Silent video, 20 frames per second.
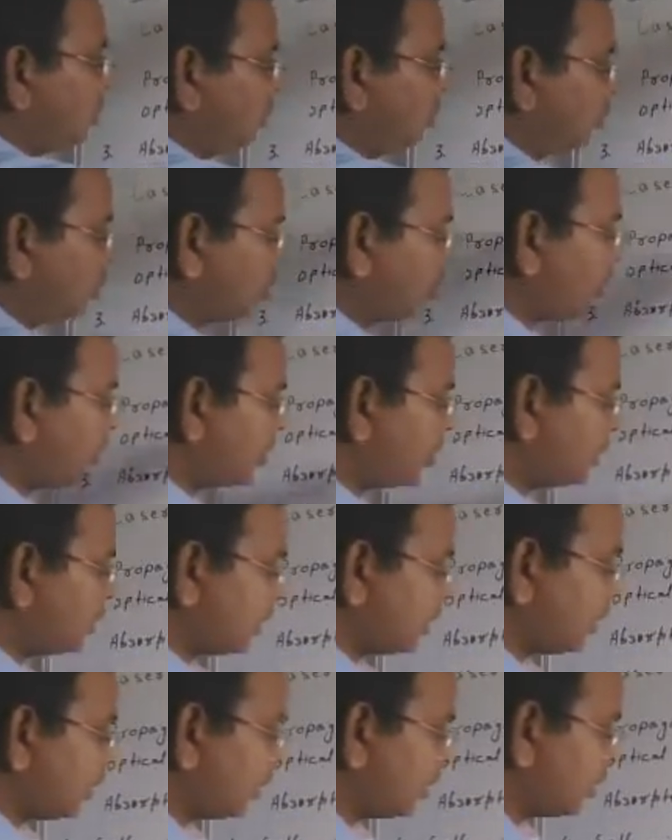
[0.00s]

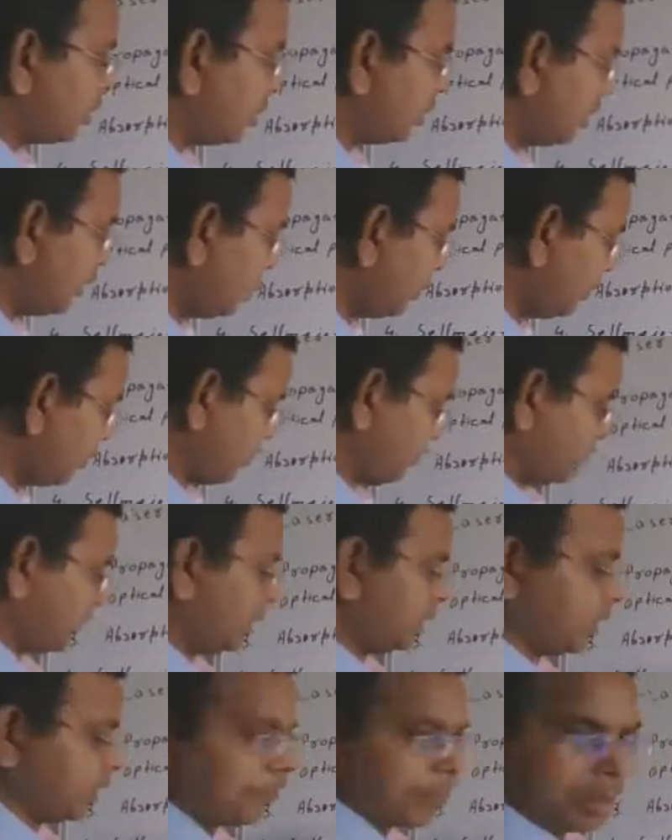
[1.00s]
throughout
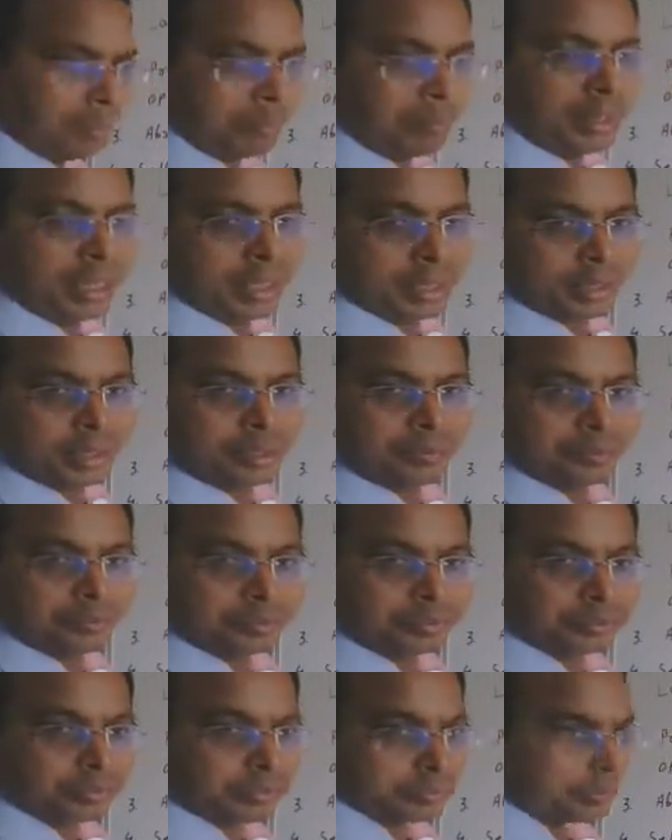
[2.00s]

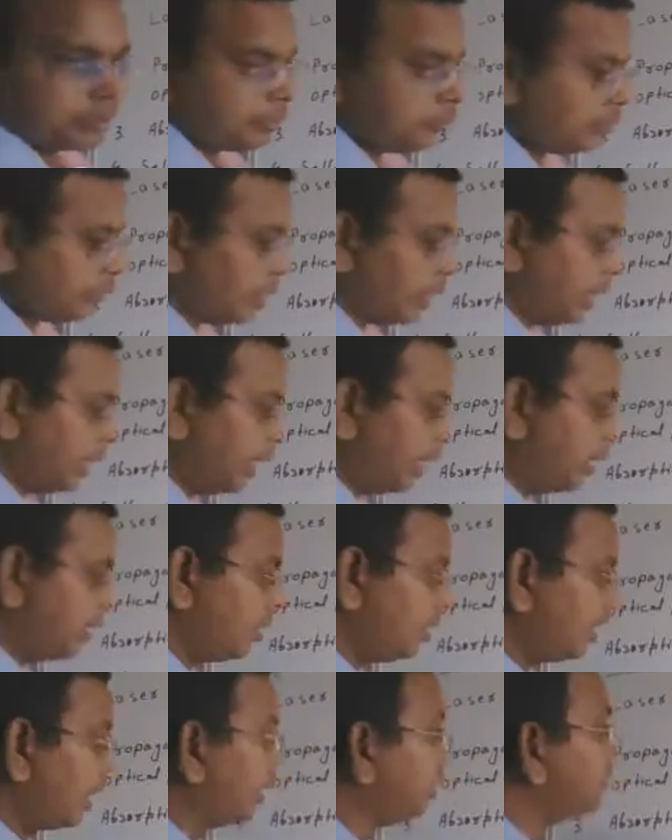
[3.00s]
development.
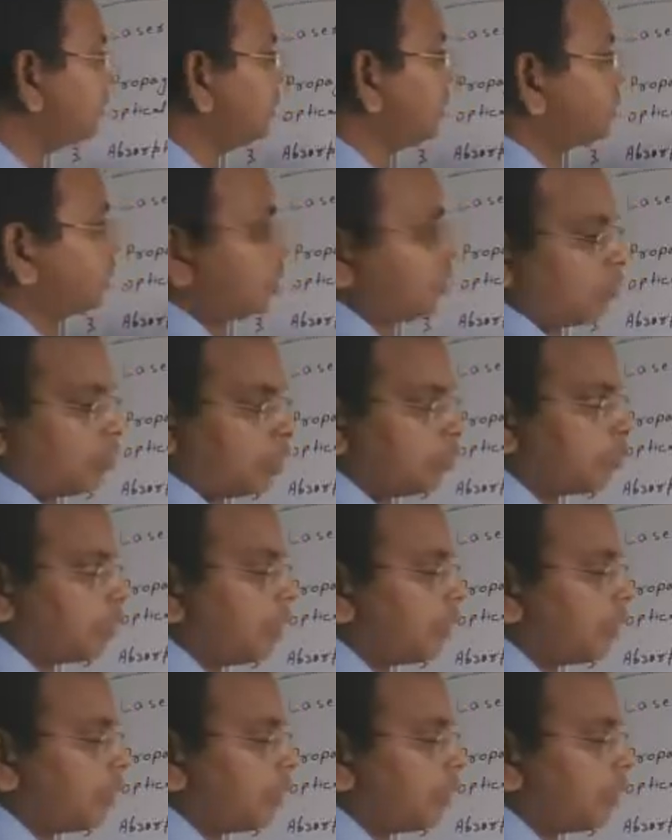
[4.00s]
I will discuss one by